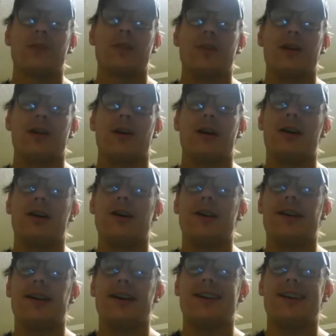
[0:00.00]
and that
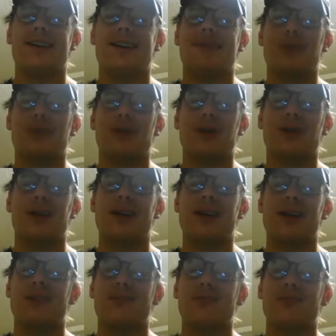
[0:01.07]
is about
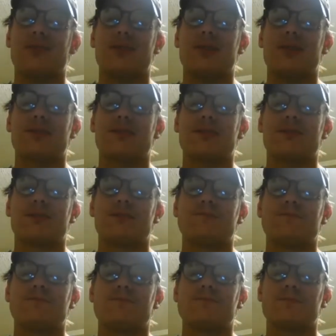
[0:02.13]
900 bucks
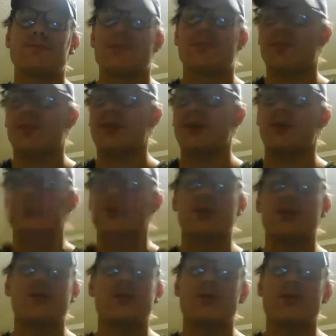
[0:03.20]
plus one
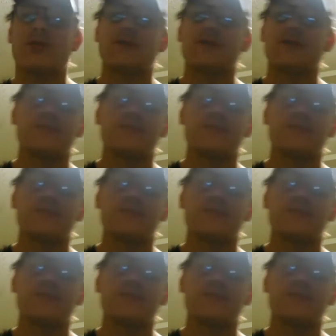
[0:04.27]
controller